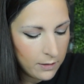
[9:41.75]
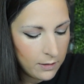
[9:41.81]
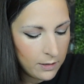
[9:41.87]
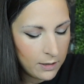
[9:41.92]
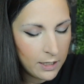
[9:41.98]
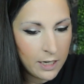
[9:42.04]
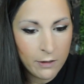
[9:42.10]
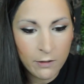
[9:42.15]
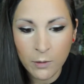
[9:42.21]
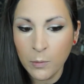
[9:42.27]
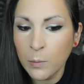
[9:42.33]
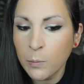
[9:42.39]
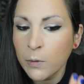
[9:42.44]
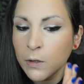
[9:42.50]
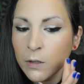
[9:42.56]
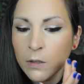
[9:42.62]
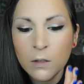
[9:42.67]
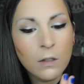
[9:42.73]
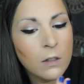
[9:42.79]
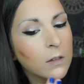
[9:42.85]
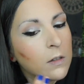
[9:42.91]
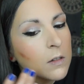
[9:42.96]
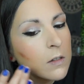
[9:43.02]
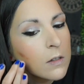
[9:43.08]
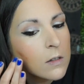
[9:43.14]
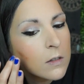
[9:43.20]
I can't remember
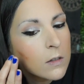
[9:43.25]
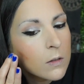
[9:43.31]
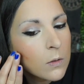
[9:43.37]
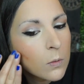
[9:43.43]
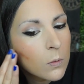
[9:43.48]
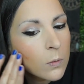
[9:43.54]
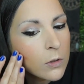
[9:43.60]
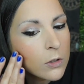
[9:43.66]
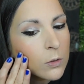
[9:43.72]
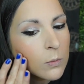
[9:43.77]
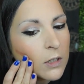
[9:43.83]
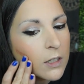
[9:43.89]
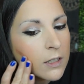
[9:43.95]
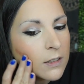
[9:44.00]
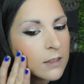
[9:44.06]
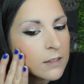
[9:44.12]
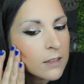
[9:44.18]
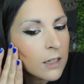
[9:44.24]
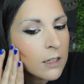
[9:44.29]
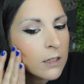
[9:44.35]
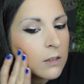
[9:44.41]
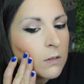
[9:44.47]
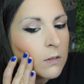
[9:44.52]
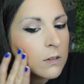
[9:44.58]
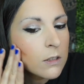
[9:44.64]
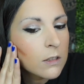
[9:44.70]
which one I decided
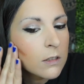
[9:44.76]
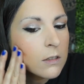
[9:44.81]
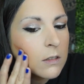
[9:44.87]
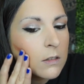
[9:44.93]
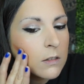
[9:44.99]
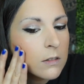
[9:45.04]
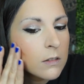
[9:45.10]
on.